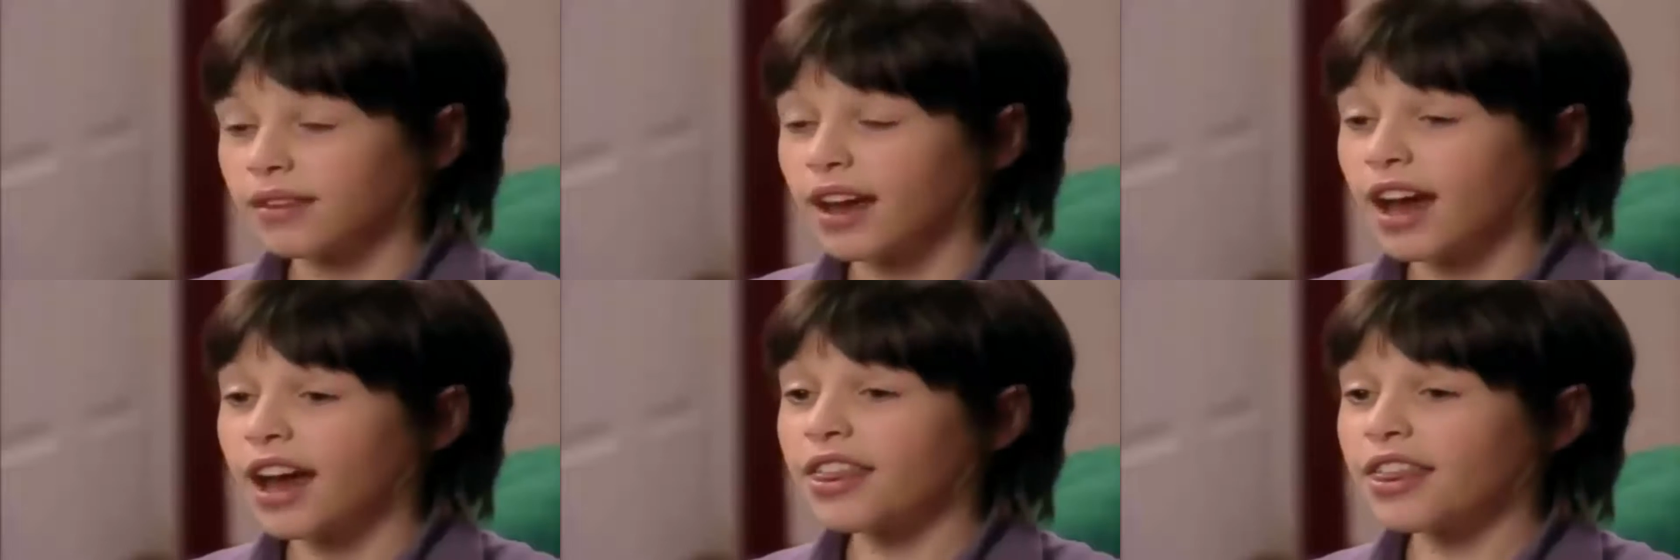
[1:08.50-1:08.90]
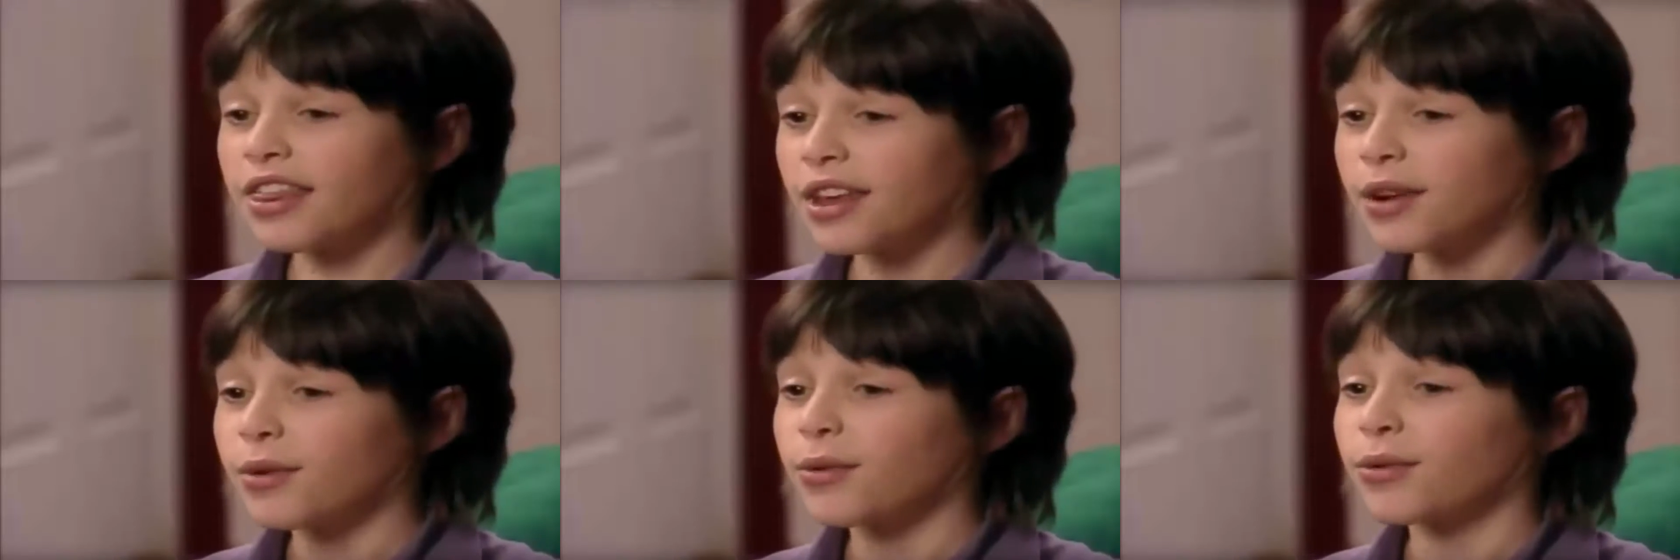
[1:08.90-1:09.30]
I
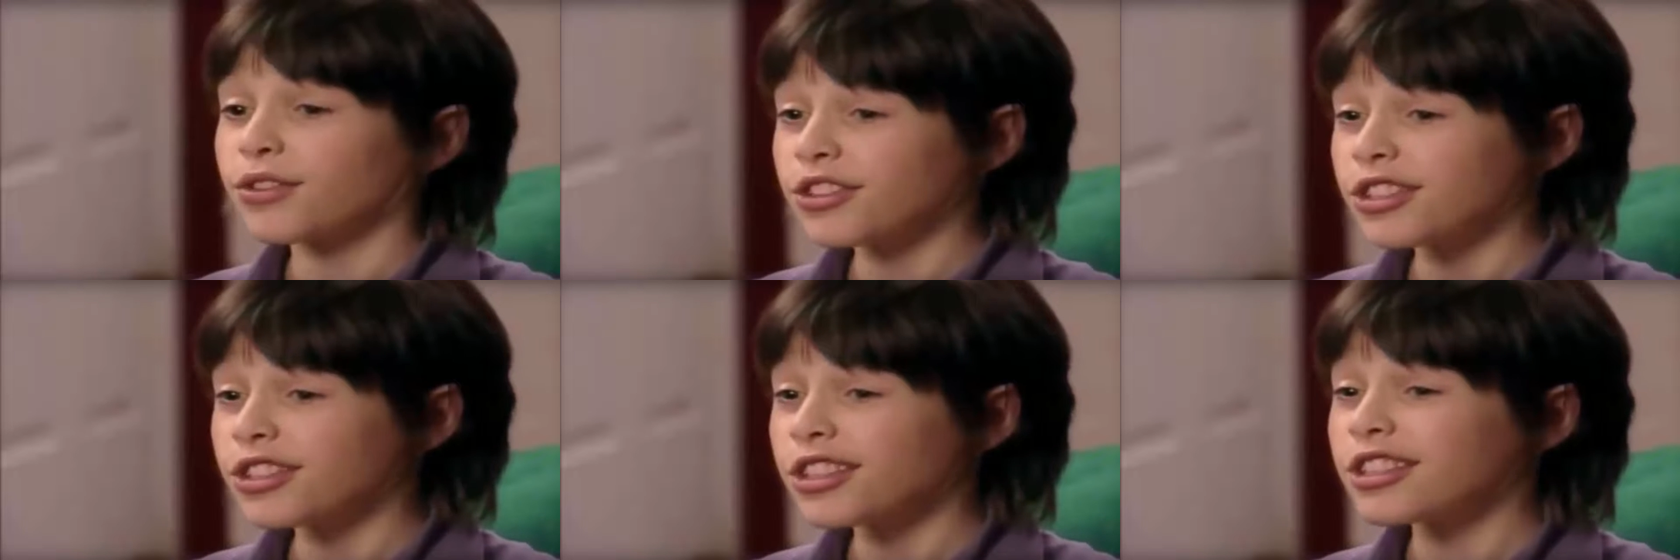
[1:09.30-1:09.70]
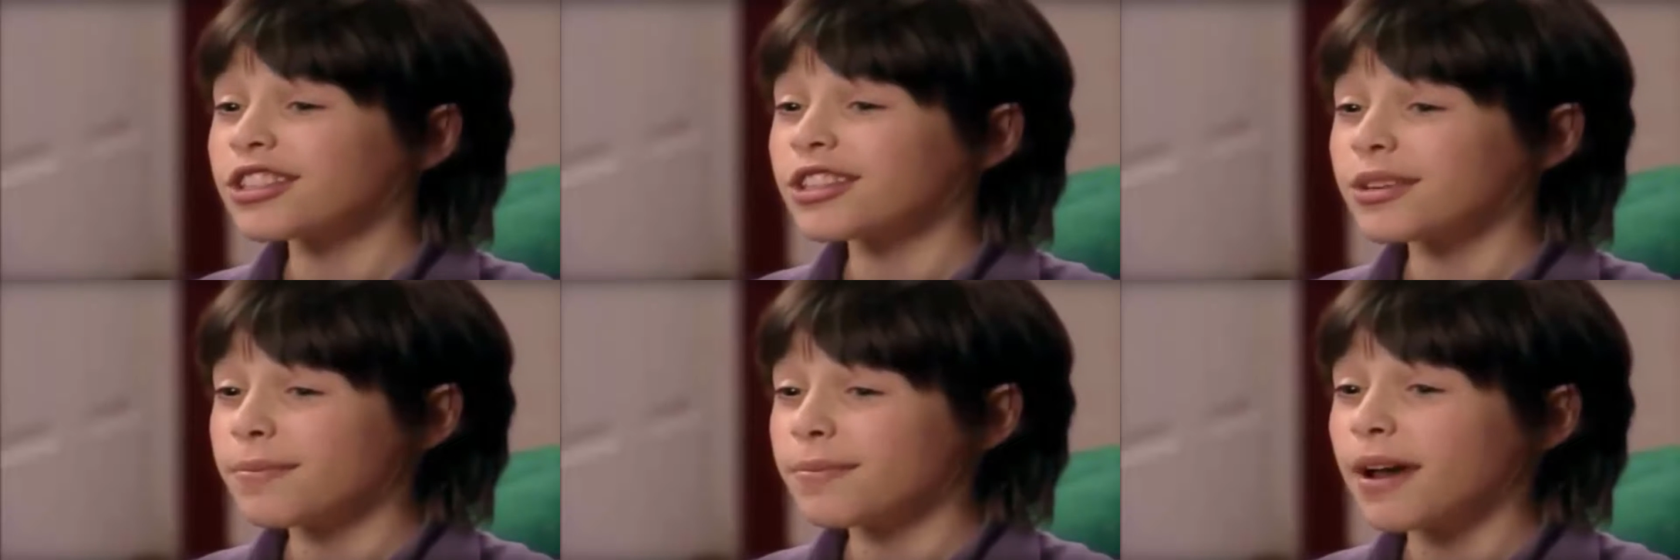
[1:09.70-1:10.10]
think we're just
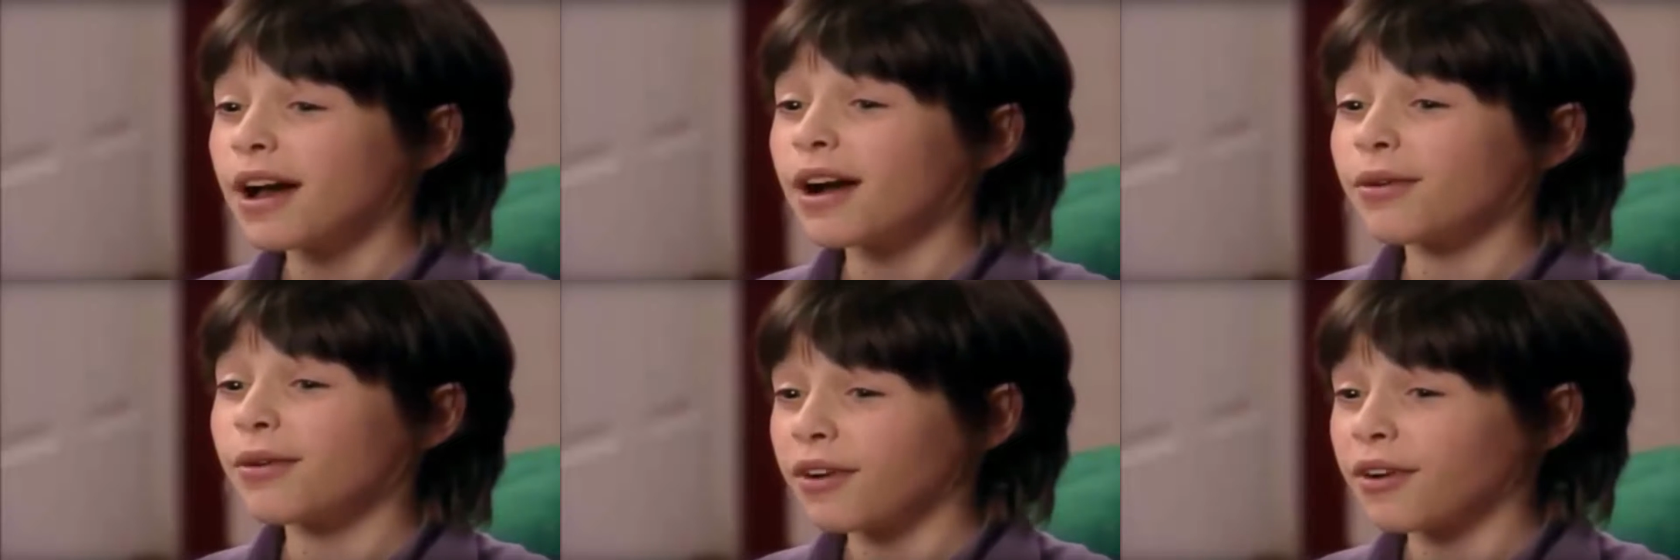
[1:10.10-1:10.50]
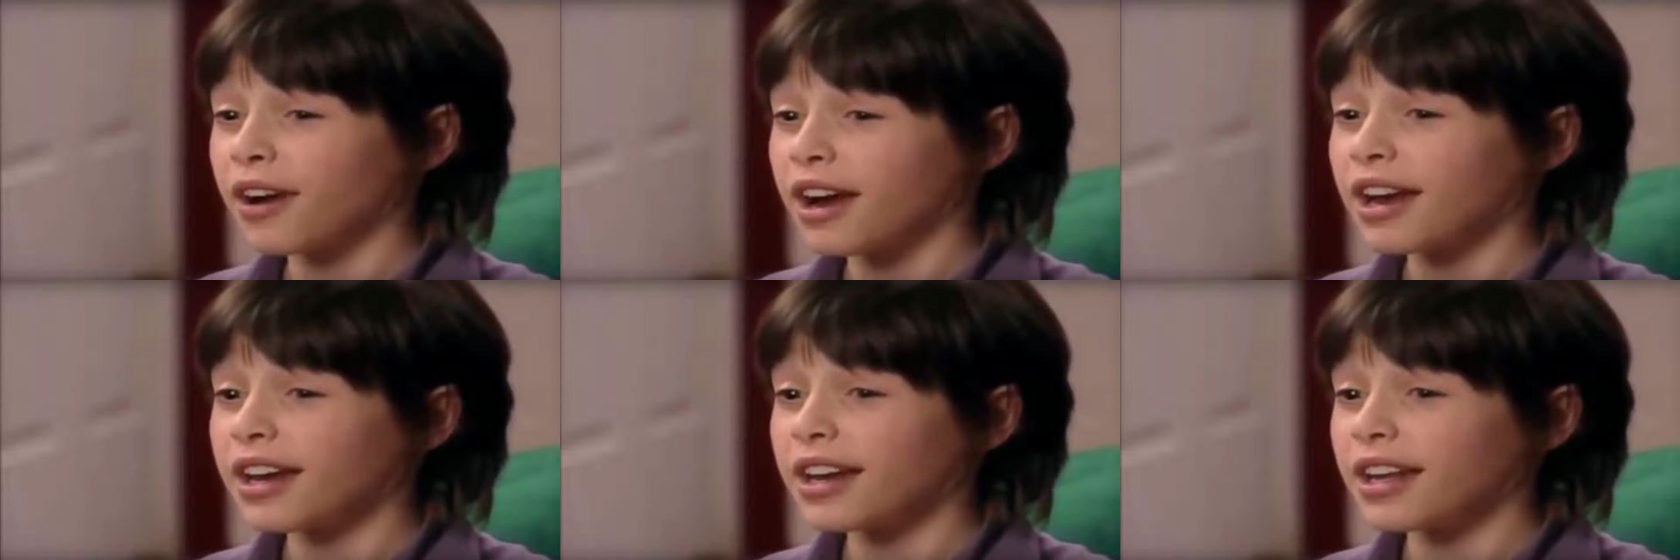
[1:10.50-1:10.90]
about
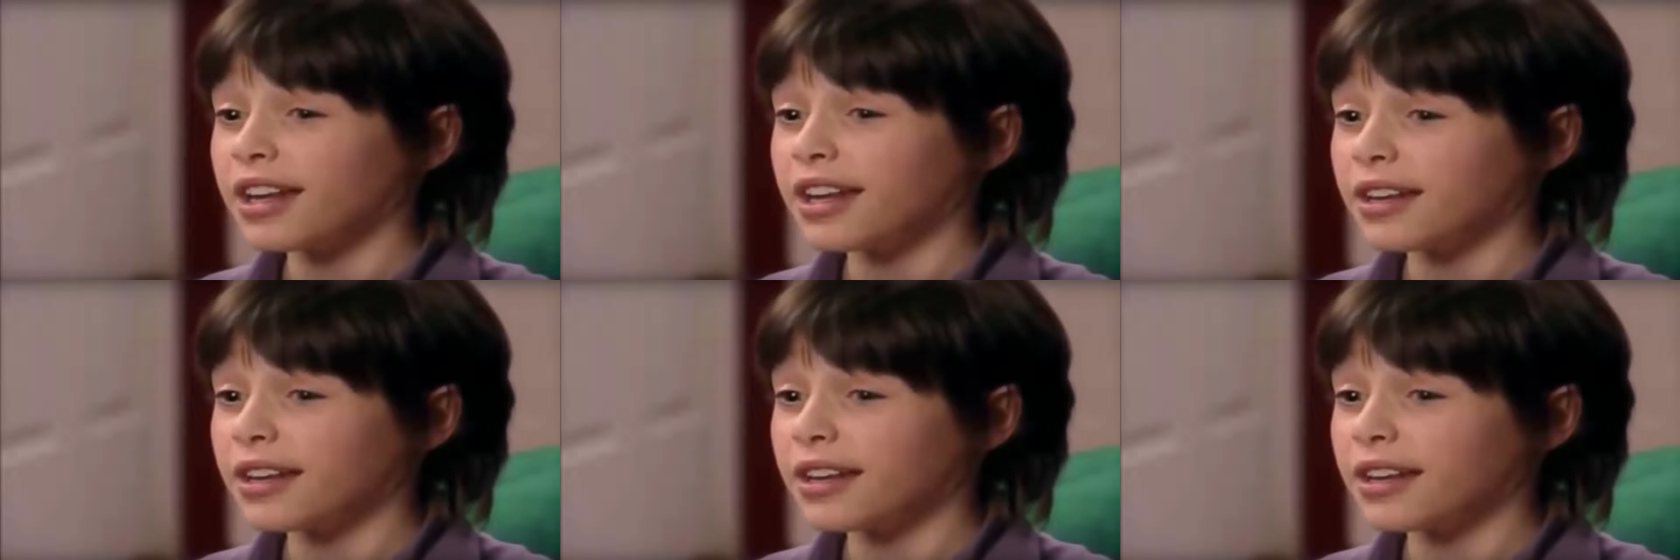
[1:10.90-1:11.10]
ready